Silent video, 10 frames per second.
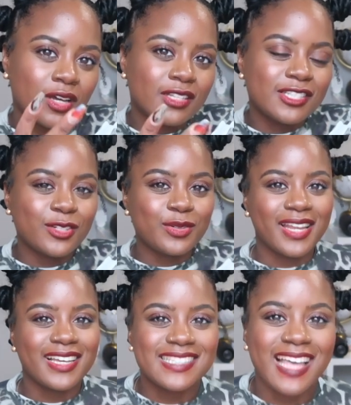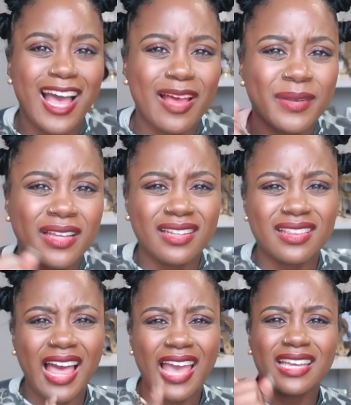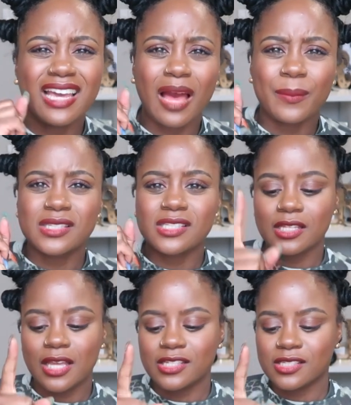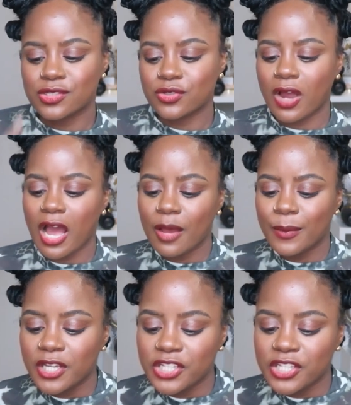Until next time, like, comment, and subscribe.